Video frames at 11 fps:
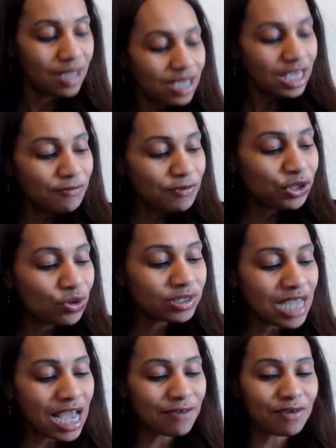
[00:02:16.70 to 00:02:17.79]
If you don't
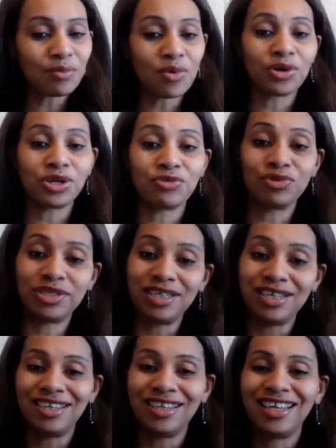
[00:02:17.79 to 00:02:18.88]
have a morning
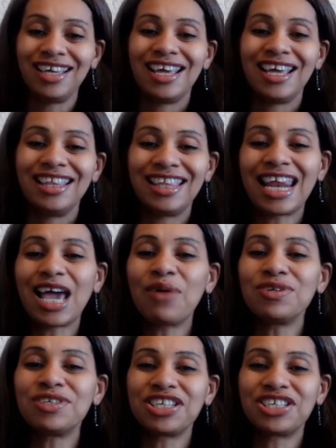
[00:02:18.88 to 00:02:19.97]
routine, then I
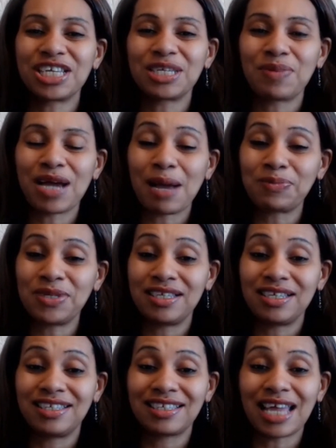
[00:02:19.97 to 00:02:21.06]
will suggest perhaps it
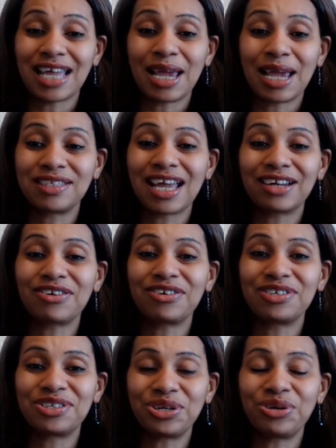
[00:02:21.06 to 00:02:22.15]
is time to start
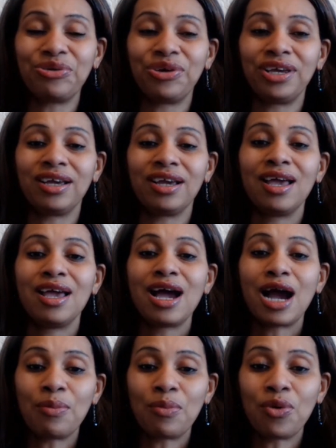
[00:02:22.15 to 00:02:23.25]
considering
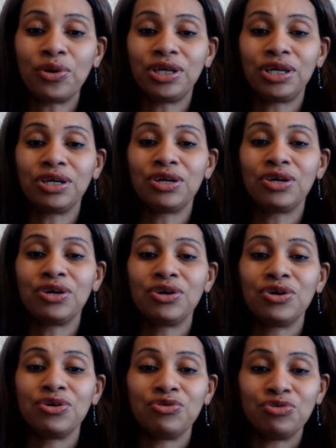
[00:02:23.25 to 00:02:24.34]
a morning
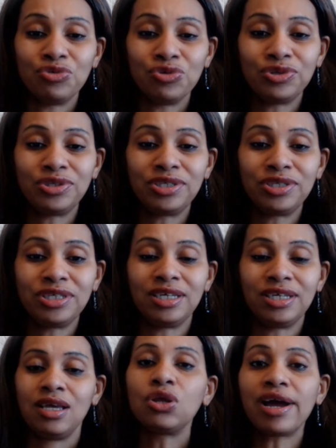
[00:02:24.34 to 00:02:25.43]
routine.
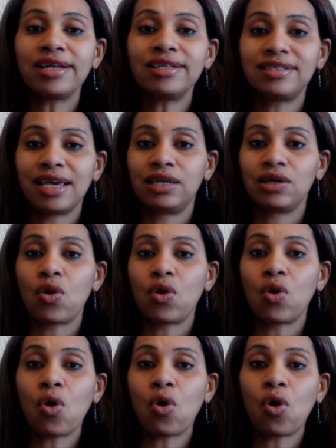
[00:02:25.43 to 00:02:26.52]
Now, granted,
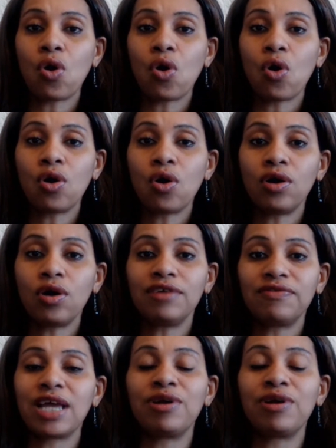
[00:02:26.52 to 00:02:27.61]
all of us will have
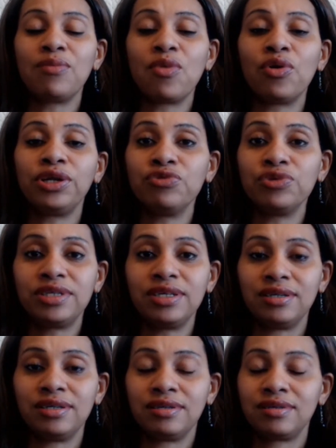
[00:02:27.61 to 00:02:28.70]
different morning
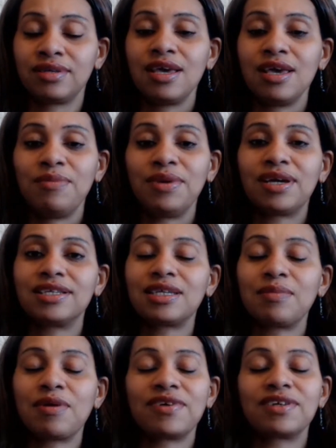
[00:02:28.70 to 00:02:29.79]
routines because
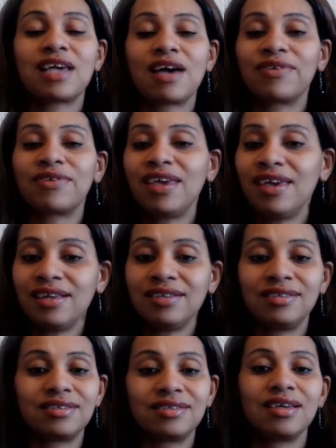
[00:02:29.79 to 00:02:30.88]
some of us have
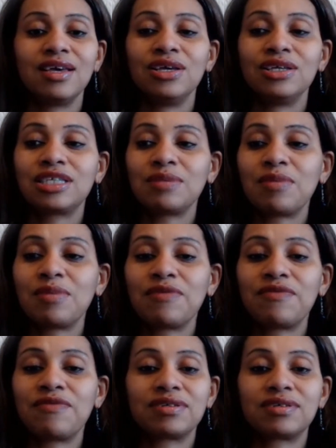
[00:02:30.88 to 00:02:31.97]
kids, some of
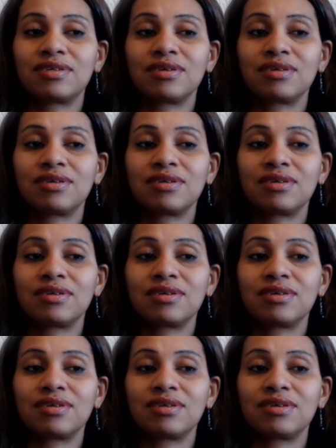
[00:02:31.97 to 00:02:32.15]
us,